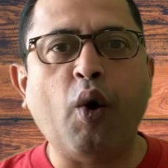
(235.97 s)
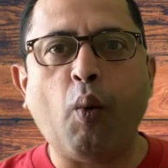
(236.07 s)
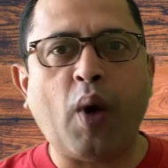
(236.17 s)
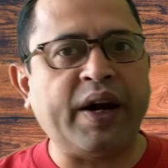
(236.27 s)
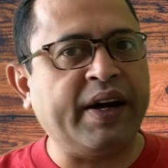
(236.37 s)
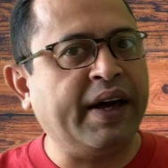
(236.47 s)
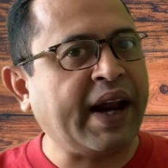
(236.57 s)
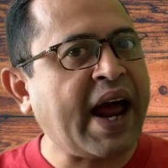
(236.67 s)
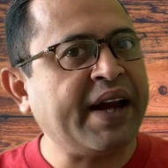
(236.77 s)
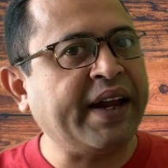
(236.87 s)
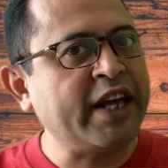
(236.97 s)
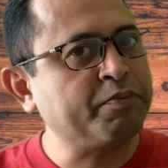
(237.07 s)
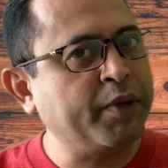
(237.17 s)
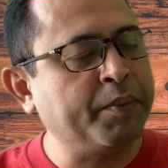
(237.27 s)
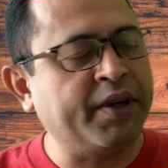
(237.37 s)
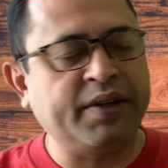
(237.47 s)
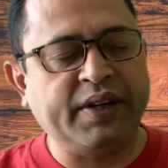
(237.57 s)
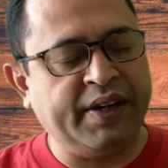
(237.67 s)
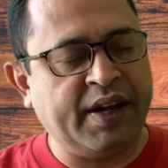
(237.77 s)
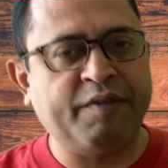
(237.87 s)
one grand experiment
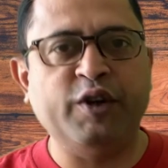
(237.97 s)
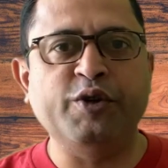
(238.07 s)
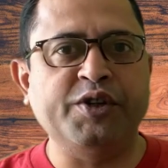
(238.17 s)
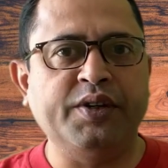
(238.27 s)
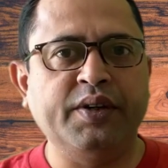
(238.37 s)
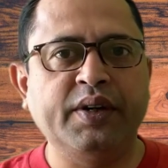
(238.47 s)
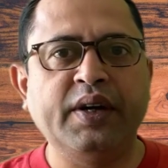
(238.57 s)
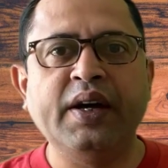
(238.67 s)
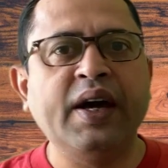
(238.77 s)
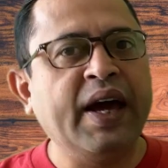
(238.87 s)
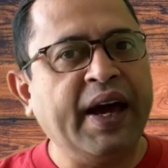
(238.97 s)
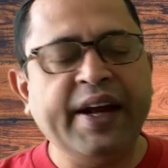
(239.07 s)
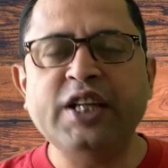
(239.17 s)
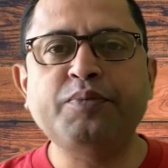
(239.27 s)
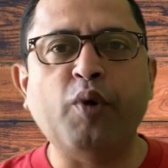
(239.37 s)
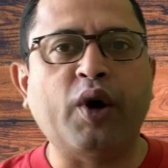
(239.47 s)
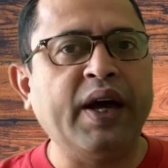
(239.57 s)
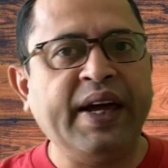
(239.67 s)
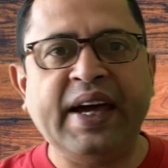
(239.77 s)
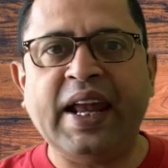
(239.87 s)
in evolution. In his book, he